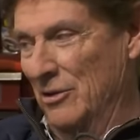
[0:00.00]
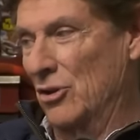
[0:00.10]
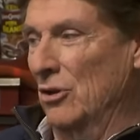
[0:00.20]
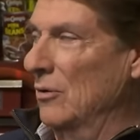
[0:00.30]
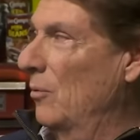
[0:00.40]

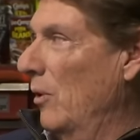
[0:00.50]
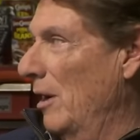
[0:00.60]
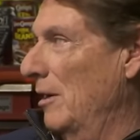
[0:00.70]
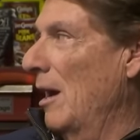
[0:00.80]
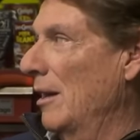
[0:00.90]
to
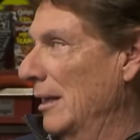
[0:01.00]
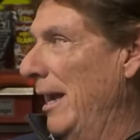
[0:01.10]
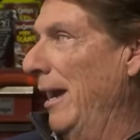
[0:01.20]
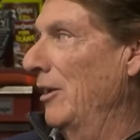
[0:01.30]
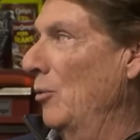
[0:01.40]
where Don and
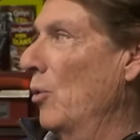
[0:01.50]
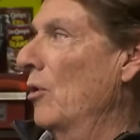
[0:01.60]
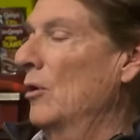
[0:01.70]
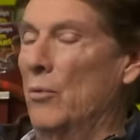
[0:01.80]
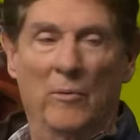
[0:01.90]
Candy
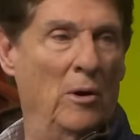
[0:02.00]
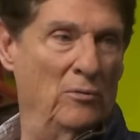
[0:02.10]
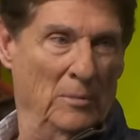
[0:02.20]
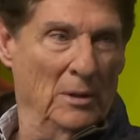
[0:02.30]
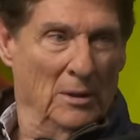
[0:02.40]
were, and we were
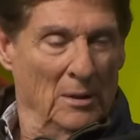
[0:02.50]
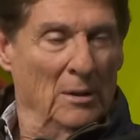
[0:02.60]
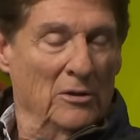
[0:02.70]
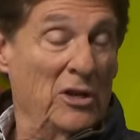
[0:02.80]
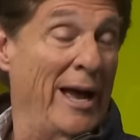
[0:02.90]
going to
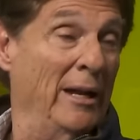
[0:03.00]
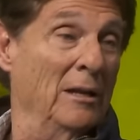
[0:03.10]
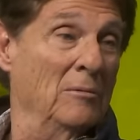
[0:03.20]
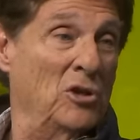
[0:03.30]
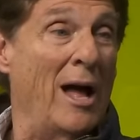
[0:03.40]
sight
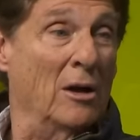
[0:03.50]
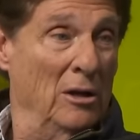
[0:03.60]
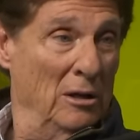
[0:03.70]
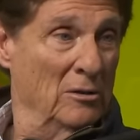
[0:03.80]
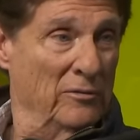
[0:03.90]
in
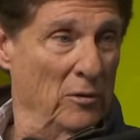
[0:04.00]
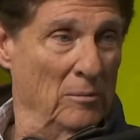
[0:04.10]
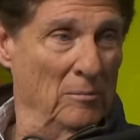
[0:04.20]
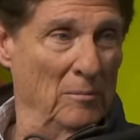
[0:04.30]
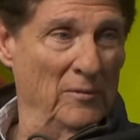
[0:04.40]
shotguns
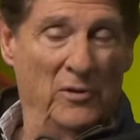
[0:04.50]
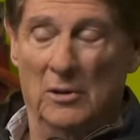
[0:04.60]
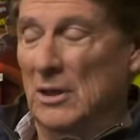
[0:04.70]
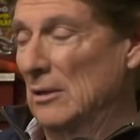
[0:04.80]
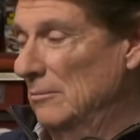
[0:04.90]
for
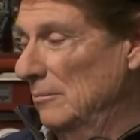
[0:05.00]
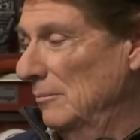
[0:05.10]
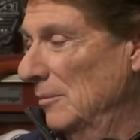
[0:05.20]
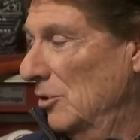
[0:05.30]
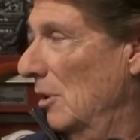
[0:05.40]
for uh,
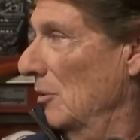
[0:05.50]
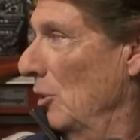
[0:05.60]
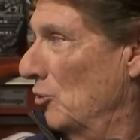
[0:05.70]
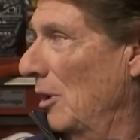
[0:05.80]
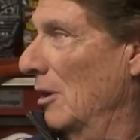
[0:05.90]
you
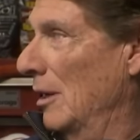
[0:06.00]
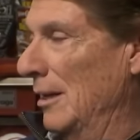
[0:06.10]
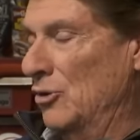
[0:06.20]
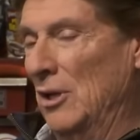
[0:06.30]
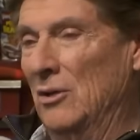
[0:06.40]
know slug
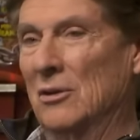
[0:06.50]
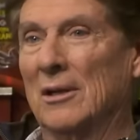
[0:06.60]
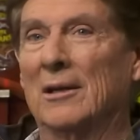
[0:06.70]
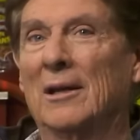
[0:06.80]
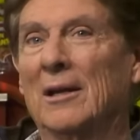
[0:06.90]
gun season,
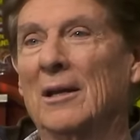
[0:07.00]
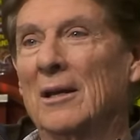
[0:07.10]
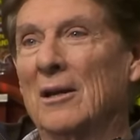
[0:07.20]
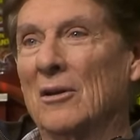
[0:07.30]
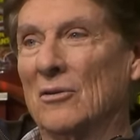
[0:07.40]
and
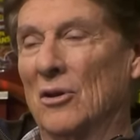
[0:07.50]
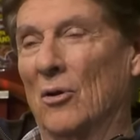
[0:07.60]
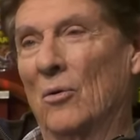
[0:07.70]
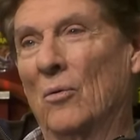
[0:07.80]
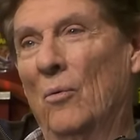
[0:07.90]

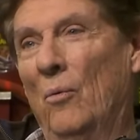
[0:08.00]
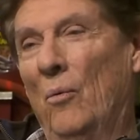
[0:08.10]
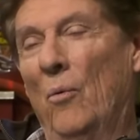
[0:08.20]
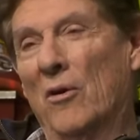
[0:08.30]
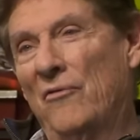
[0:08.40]
so
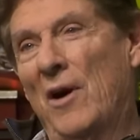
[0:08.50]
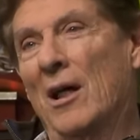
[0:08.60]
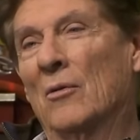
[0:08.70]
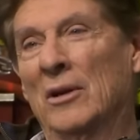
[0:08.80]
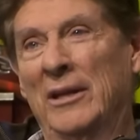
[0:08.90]
we're
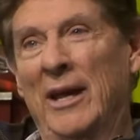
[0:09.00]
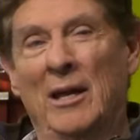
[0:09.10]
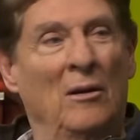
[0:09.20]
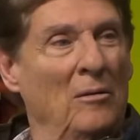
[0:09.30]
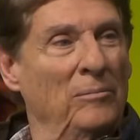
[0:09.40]
following
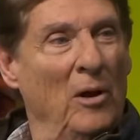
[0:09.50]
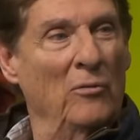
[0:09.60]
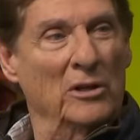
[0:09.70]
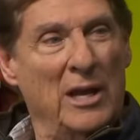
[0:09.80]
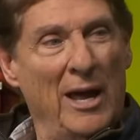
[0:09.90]
Dale on
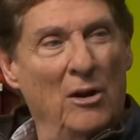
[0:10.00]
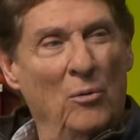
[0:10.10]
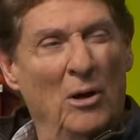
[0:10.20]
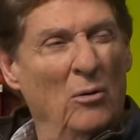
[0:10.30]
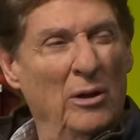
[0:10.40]
this county
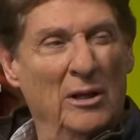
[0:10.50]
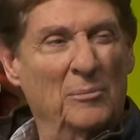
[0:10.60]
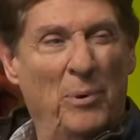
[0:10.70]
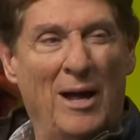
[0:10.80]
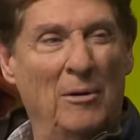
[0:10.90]
road. It is
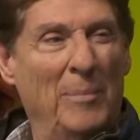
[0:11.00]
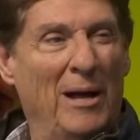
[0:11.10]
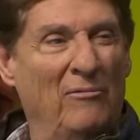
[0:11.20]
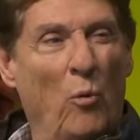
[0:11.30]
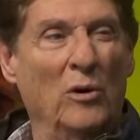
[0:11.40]
probably
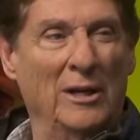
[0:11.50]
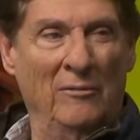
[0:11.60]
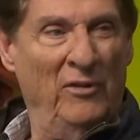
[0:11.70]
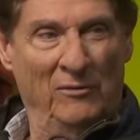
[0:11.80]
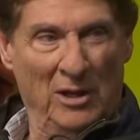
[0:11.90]
about 14,
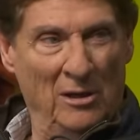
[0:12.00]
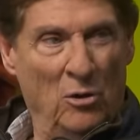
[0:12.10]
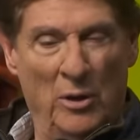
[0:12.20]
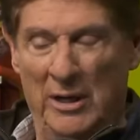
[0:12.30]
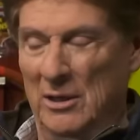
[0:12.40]
15
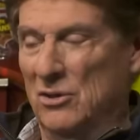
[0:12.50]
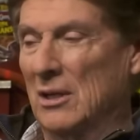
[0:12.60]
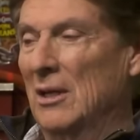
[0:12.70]
degrees